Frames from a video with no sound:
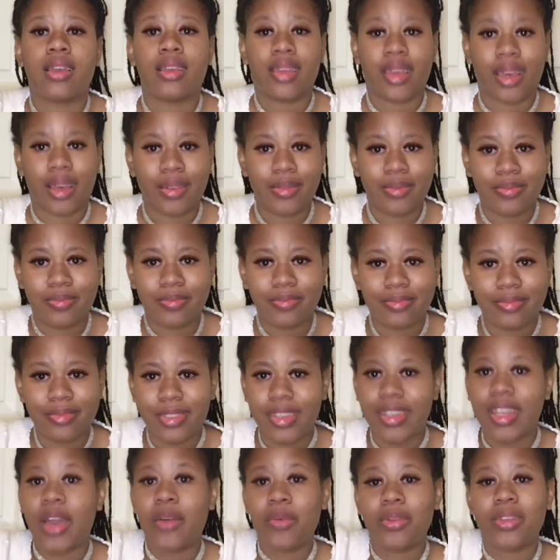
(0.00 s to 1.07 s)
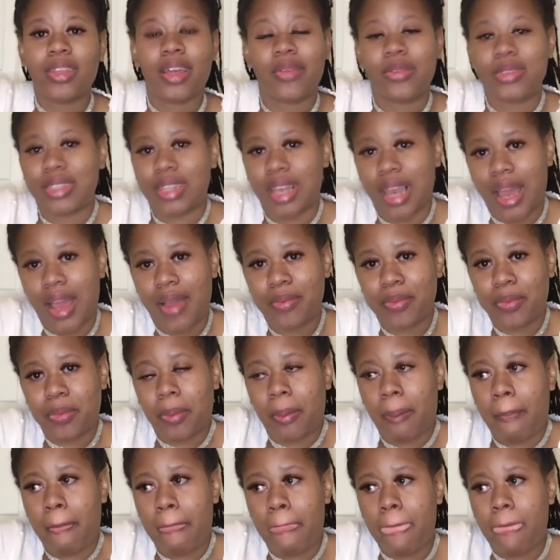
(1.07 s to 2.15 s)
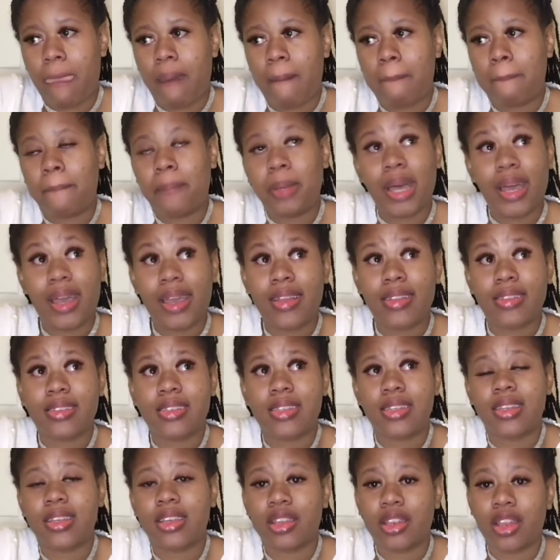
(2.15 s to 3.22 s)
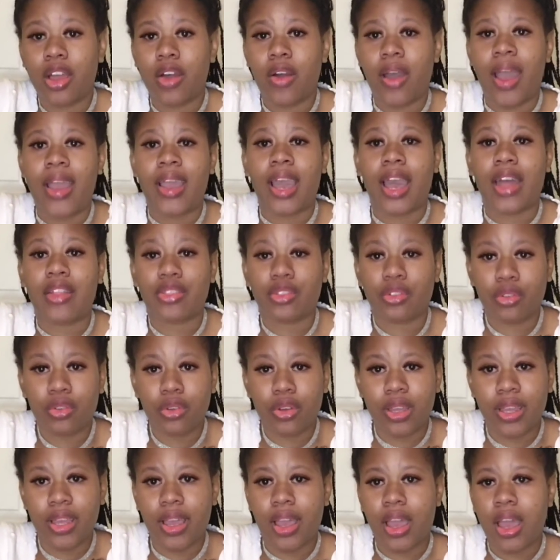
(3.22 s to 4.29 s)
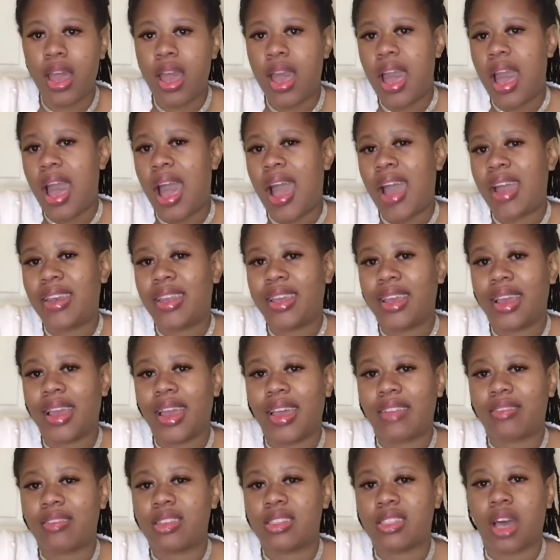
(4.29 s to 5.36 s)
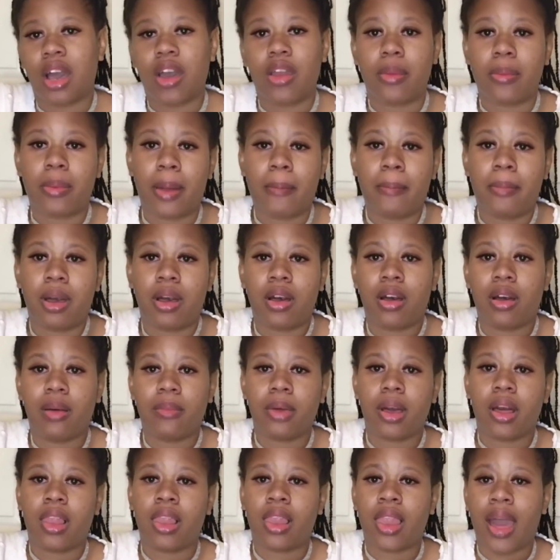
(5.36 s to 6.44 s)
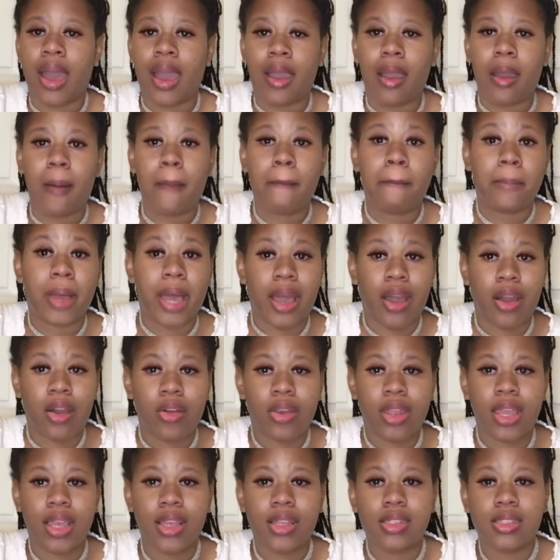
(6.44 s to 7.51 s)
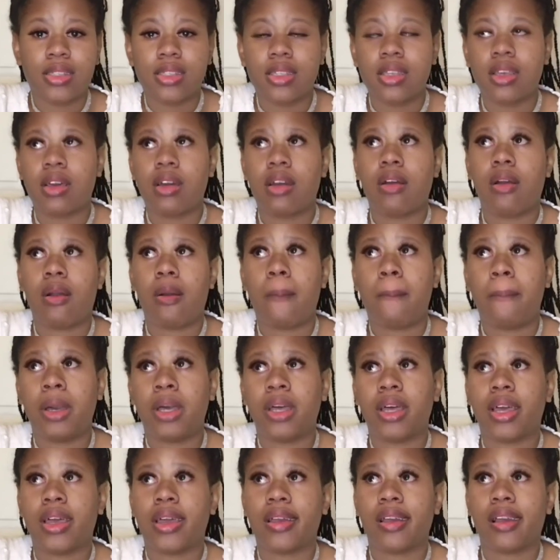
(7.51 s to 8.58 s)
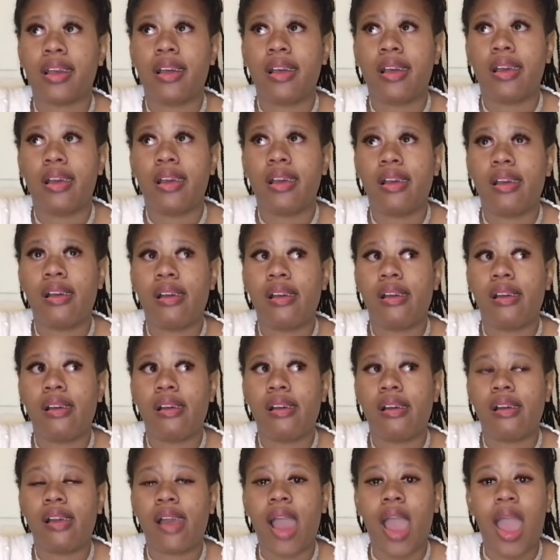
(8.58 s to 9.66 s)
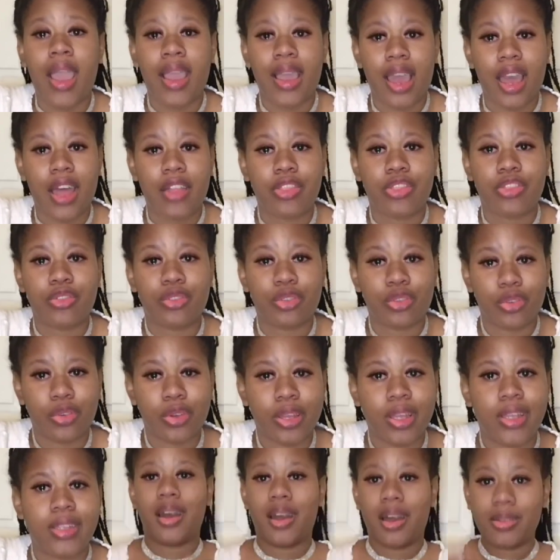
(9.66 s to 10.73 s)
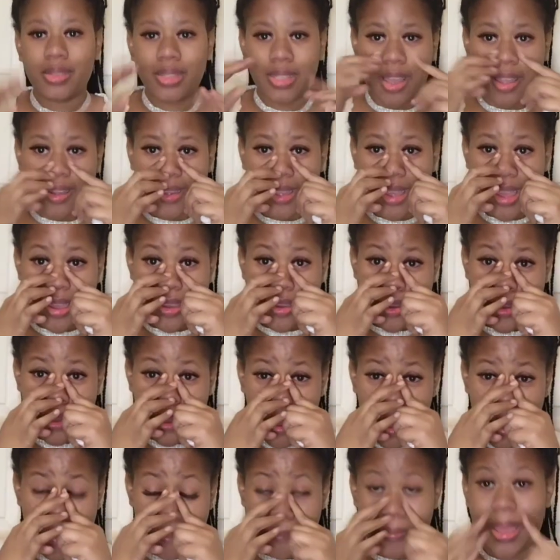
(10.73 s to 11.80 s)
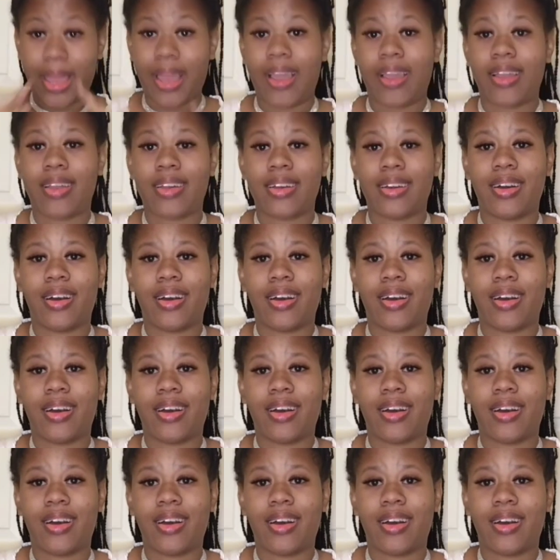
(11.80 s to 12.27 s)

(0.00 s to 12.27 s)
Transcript: Yeah, that was a lot. But, you know, I got through it. I did have to talk to my mom a lot about it, but I got through it. I'm sorry, y'all. I'm back.